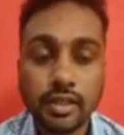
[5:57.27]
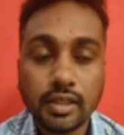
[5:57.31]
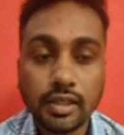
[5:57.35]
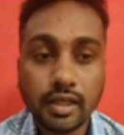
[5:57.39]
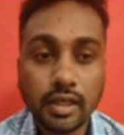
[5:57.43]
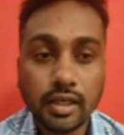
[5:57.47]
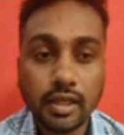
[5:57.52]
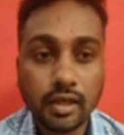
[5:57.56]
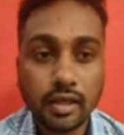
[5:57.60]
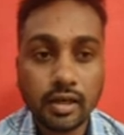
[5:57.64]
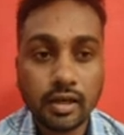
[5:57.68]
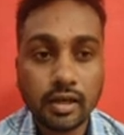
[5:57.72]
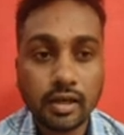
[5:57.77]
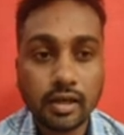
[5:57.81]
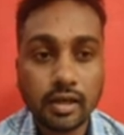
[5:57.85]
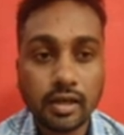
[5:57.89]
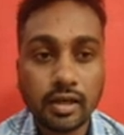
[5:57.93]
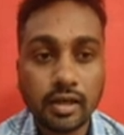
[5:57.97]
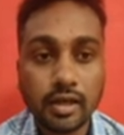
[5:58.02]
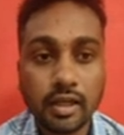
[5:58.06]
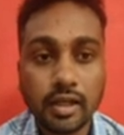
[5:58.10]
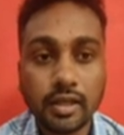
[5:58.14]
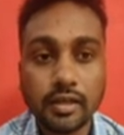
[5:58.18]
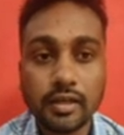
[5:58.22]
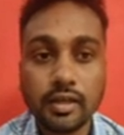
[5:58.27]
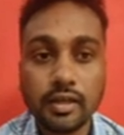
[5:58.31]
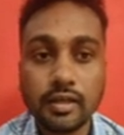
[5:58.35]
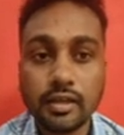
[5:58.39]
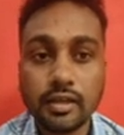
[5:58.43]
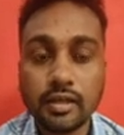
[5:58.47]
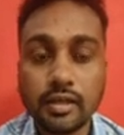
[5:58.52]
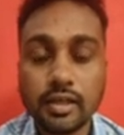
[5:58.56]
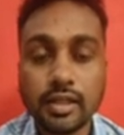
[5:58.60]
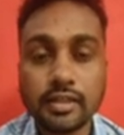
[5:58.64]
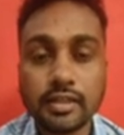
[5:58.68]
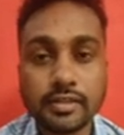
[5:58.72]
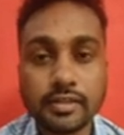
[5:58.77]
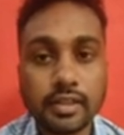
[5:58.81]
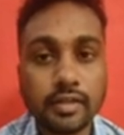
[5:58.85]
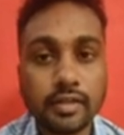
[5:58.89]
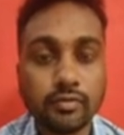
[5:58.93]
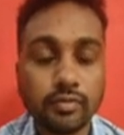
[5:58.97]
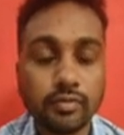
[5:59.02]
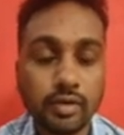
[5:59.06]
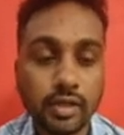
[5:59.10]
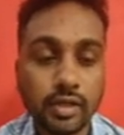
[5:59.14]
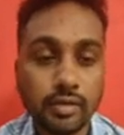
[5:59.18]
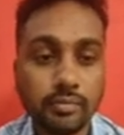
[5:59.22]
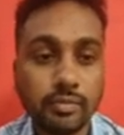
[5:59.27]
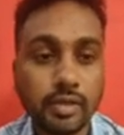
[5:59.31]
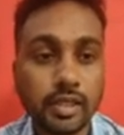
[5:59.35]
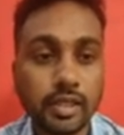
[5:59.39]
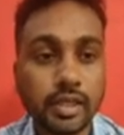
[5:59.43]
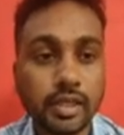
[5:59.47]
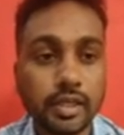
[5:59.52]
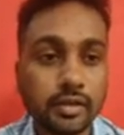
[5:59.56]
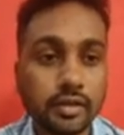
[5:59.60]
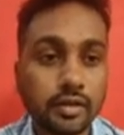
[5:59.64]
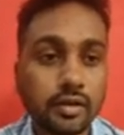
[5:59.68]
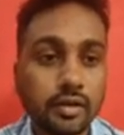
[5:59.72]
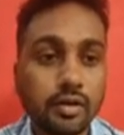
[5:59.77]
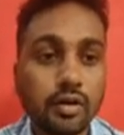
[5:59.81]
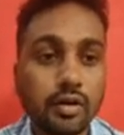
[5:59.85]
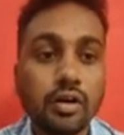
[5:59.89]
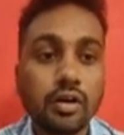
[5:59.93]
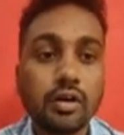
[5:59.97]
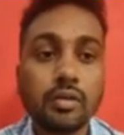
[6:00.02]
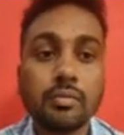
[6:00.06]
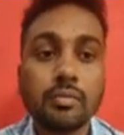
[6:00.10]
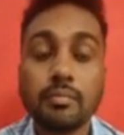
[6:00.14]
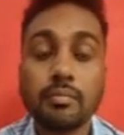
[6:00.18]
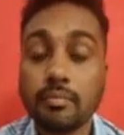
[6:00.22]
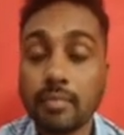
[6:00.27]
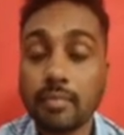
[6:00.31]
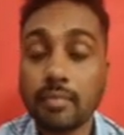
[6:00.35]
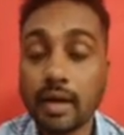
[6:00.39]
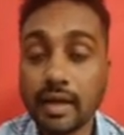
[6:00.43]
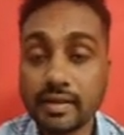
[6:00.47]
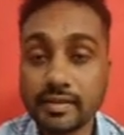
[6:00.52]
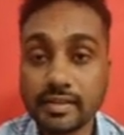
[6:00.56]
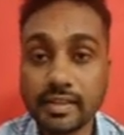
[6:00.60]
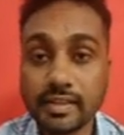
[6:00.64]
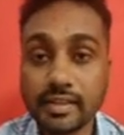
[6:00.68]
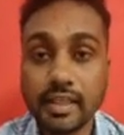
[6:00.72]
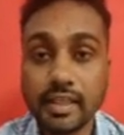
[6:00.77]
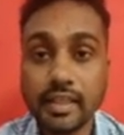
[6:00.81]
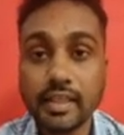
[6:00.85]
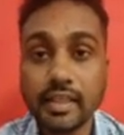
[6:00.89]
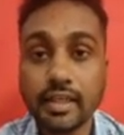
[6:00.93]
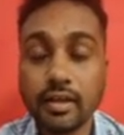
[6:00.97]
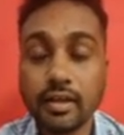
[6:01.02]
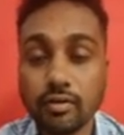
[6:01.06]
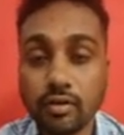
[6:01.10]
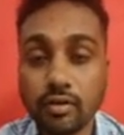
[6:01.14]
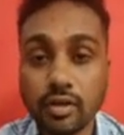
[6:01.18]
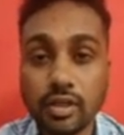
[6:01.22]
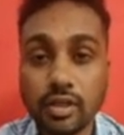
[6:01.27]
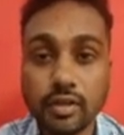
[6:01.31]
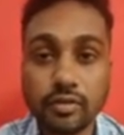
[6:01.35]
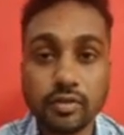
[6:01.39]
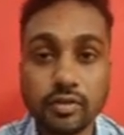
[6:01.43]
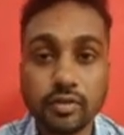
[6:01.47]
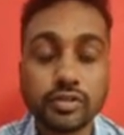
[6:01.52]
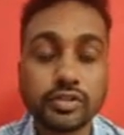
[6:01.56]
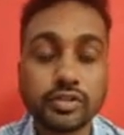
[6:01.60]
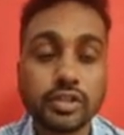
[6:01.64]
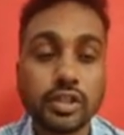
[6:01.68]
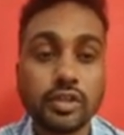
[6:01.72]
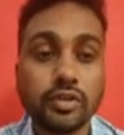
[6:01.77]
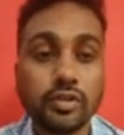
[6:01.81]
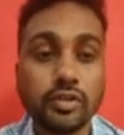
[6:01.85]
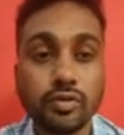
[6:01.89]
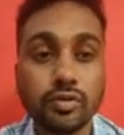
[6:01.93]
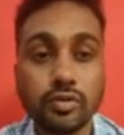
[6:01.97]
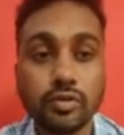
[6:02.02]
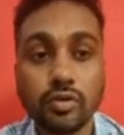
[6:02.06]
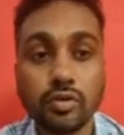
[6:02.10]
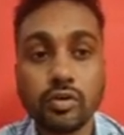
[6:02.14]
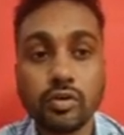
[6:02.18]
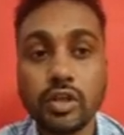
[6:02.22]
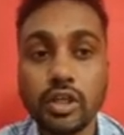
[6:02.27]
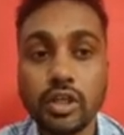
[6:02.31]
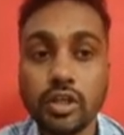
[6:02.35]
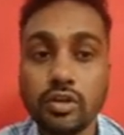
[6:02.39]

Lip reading: in a less than 1 minute, or by seeing only question, you no need